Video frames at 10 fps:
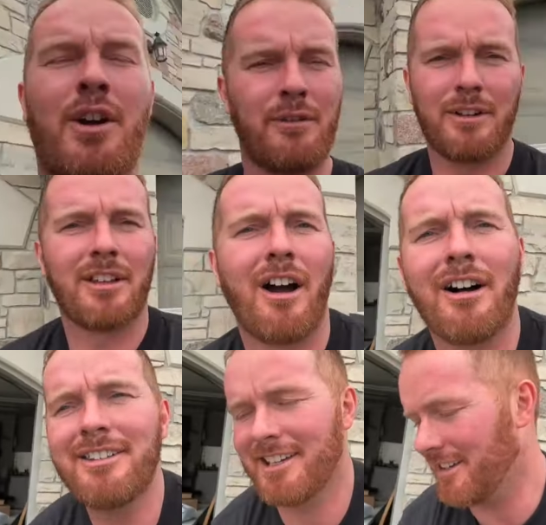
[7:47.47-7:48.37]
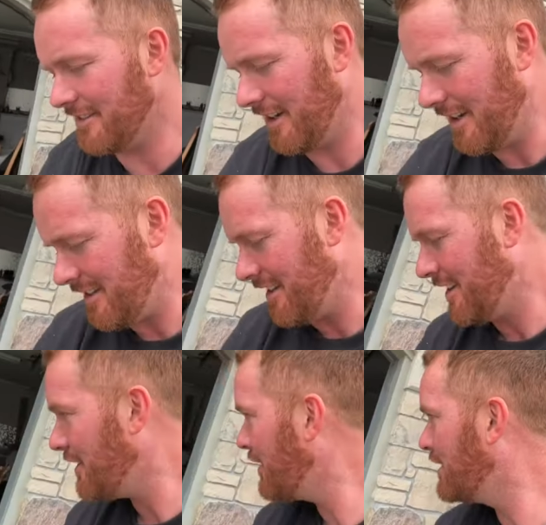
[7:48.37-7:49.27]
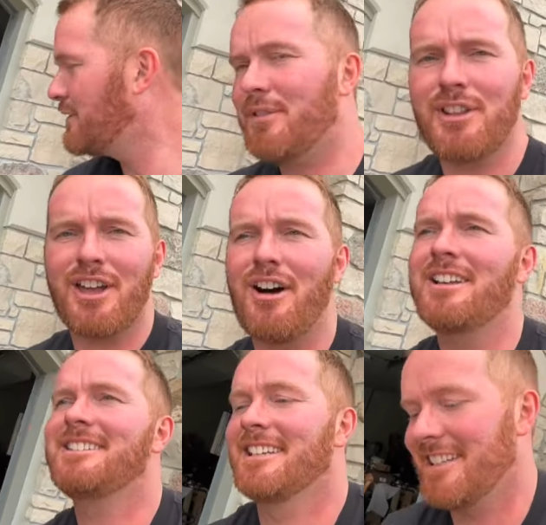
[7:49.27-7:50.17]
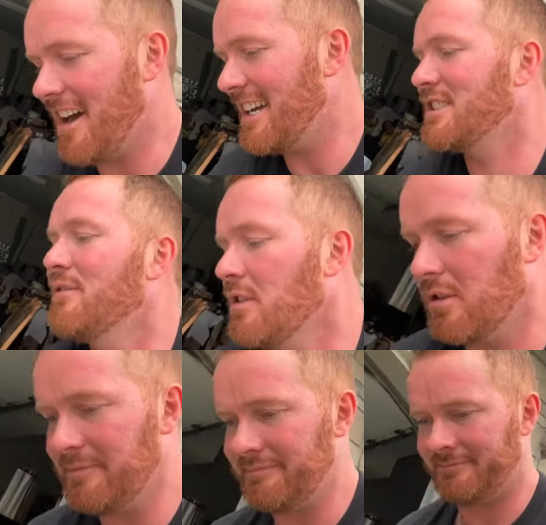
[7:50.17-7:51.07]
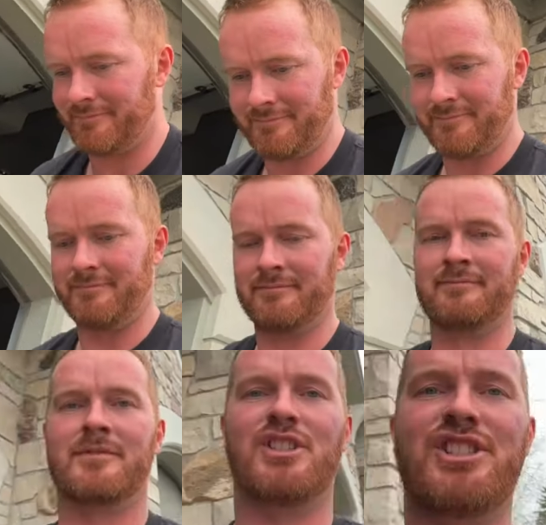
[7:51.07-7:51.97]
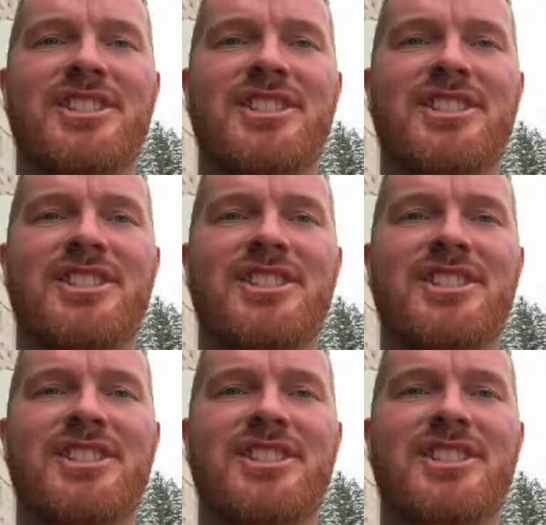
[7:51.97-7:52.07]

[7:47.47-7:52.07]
for the content, right? It's for the content, guys. Oh, she's